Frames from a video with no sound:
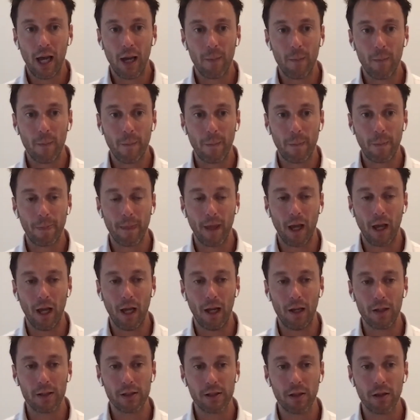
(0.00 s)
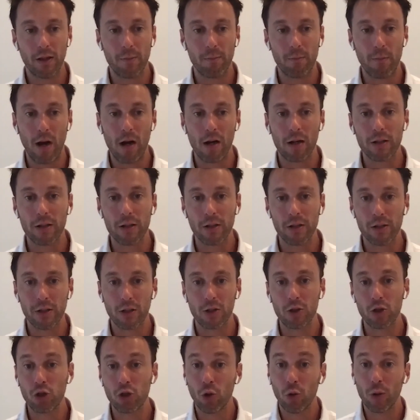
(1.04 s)
um, uh, so that marketers
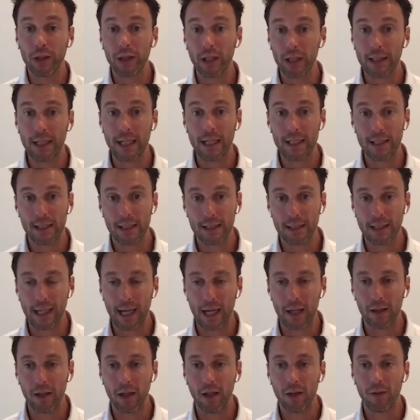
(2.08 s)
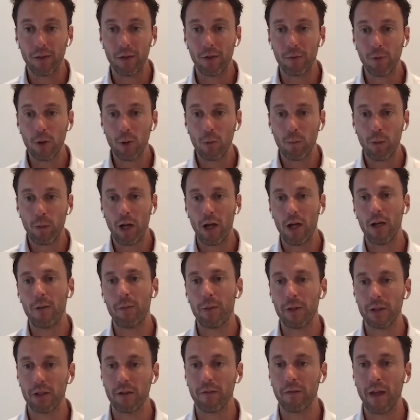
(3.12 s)
can join their data together. The real
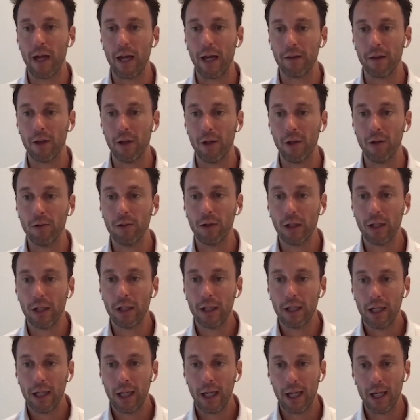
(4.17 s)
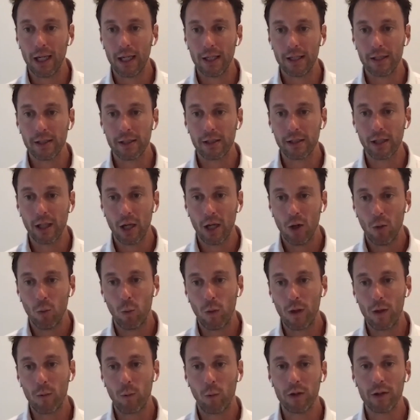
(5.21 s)
purpose of that, though, is
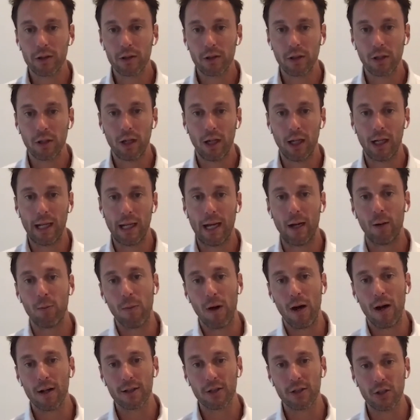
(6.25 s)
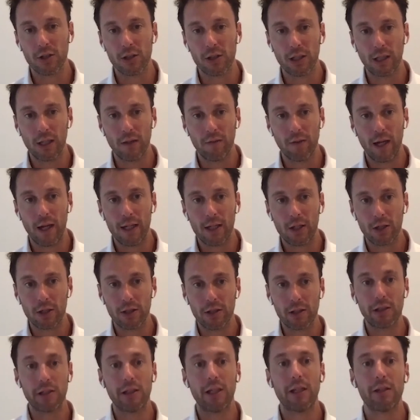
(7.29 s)
we want to allow marketers to give a
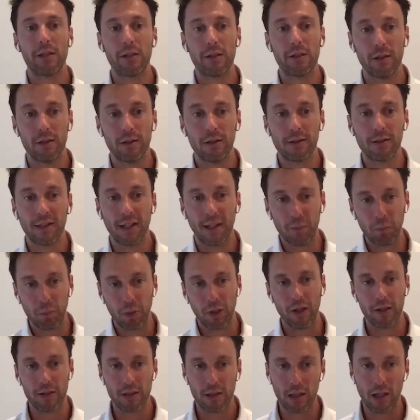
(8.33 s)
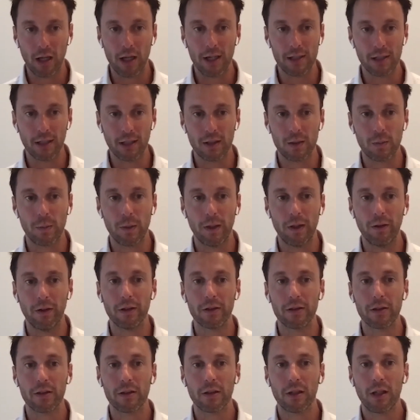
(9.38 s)
consistent and personalized
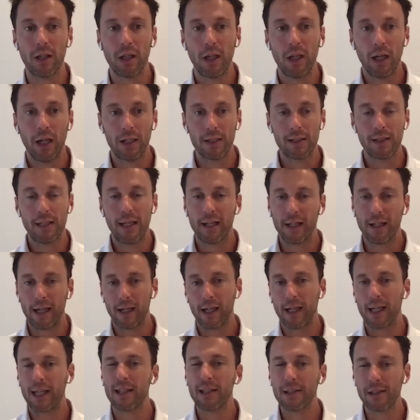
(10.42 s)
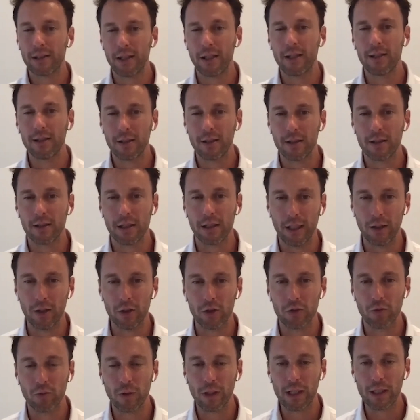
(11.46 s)
experience. And it's that consistency
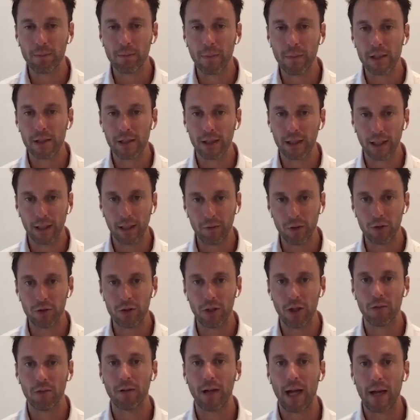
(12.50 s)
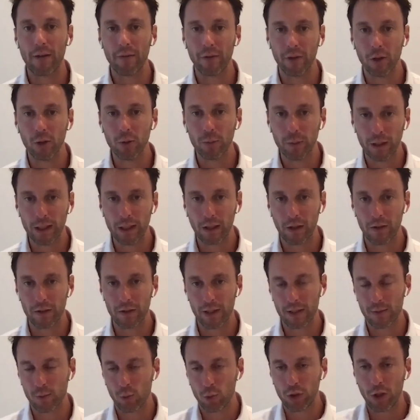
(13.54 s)
that's really missing if you don't have an open
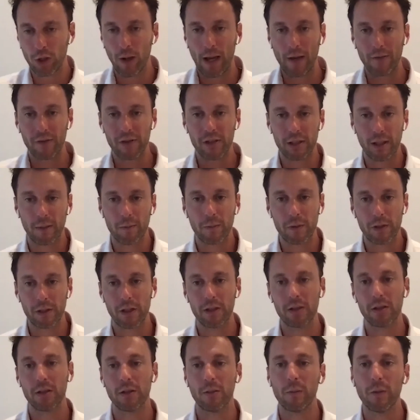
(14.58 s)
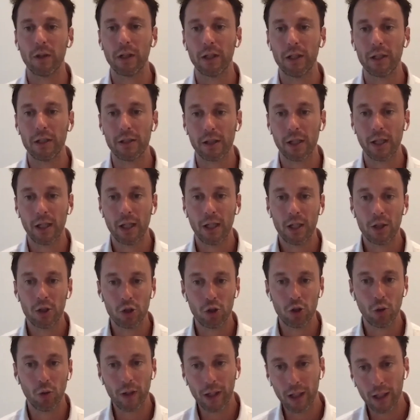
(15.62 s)
ecosystem or don't have some system that is
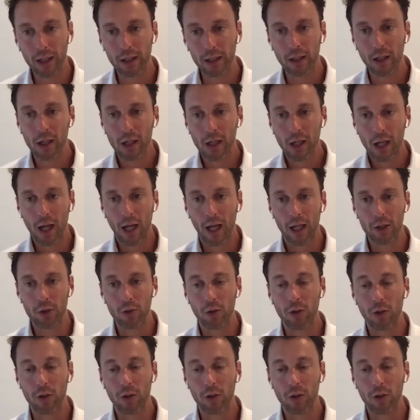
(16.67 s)
joining uh,